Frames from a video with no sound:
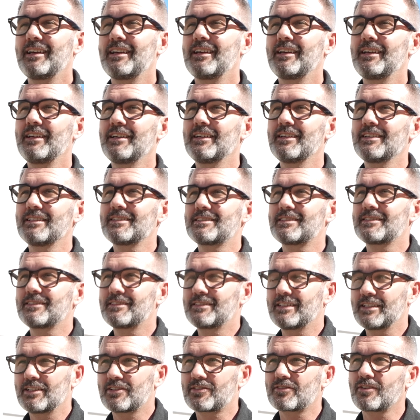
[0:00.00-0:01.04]
Is
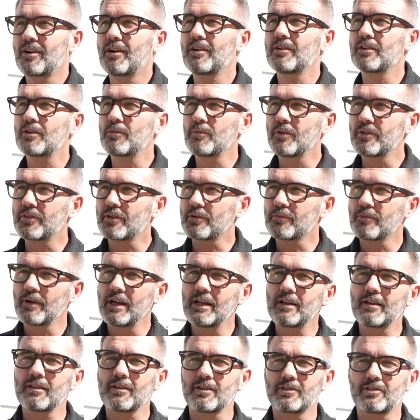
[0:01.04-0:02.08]
they started with a
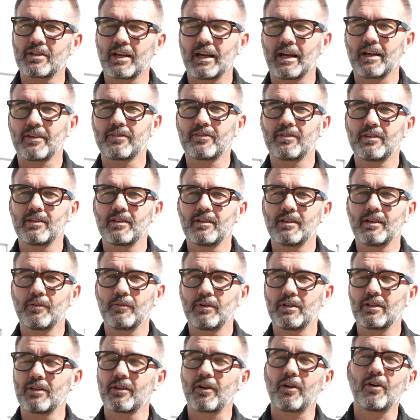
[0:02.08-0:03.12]
regular chassis and
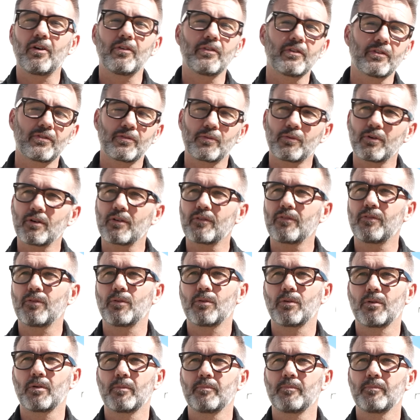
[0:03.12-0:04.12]
we did all this work for